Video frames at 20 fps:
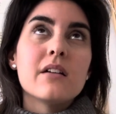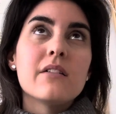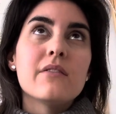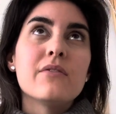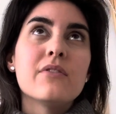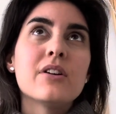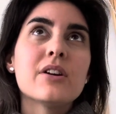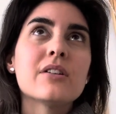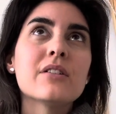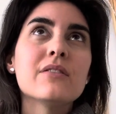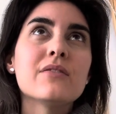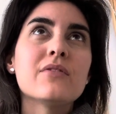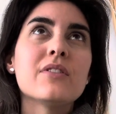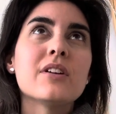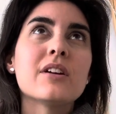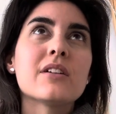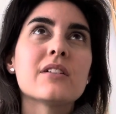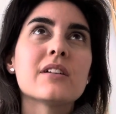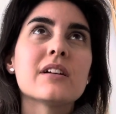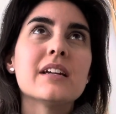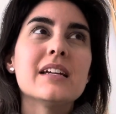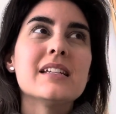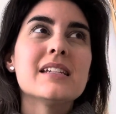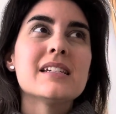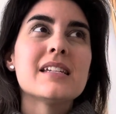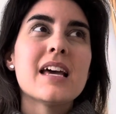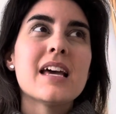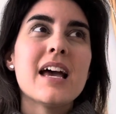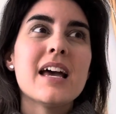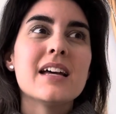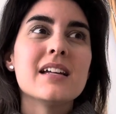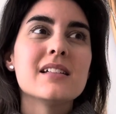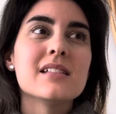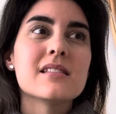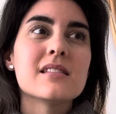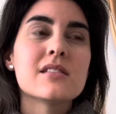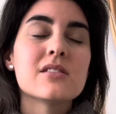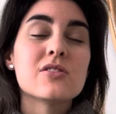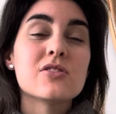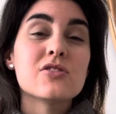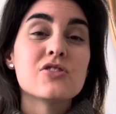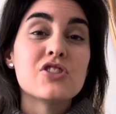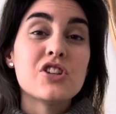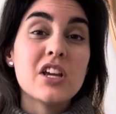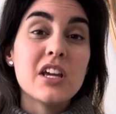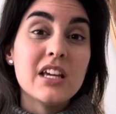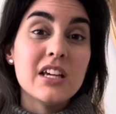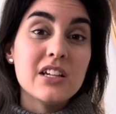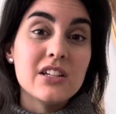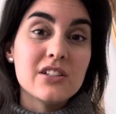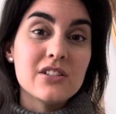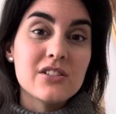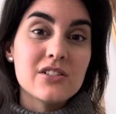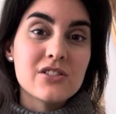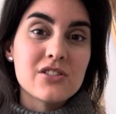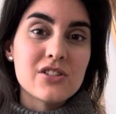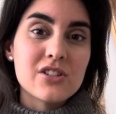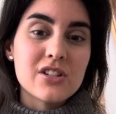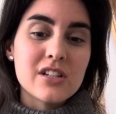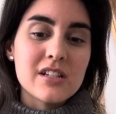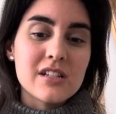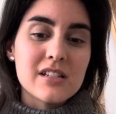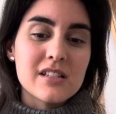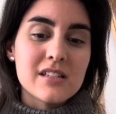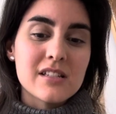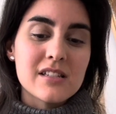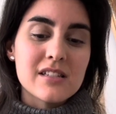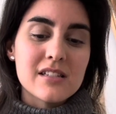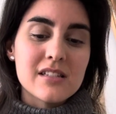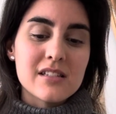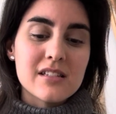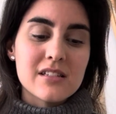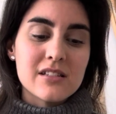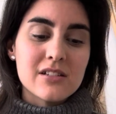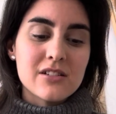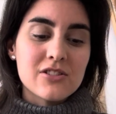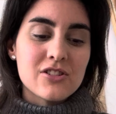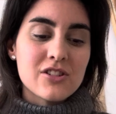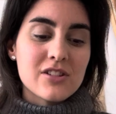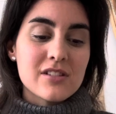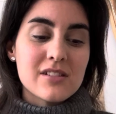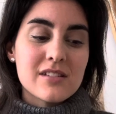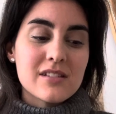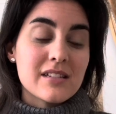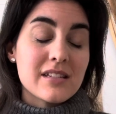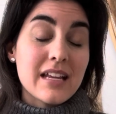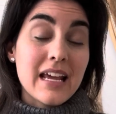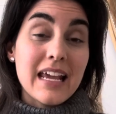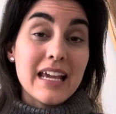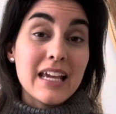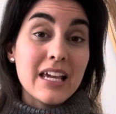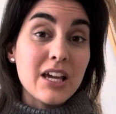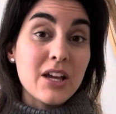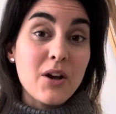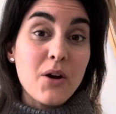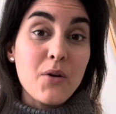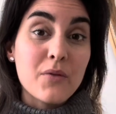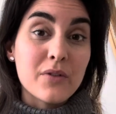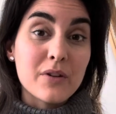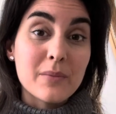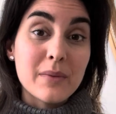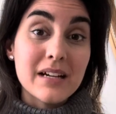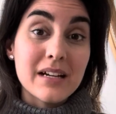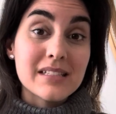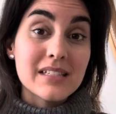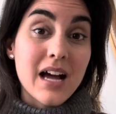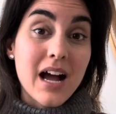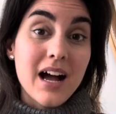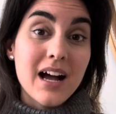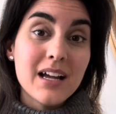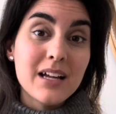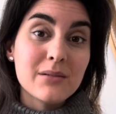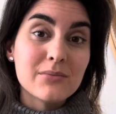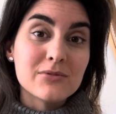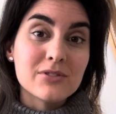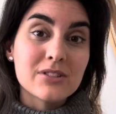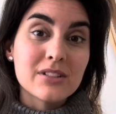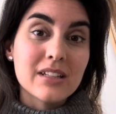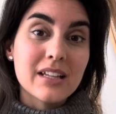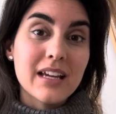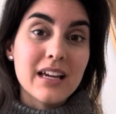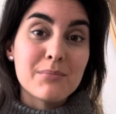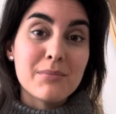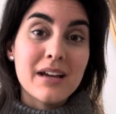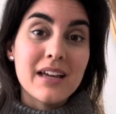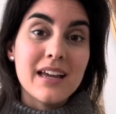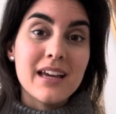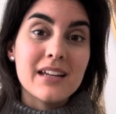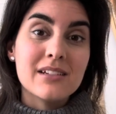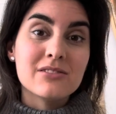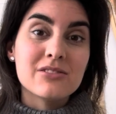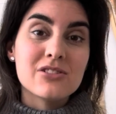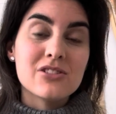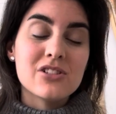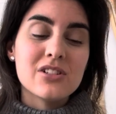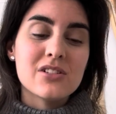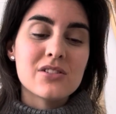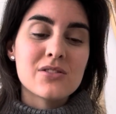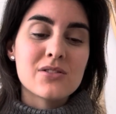very, very intense change is just taking over my time, really, and my energy.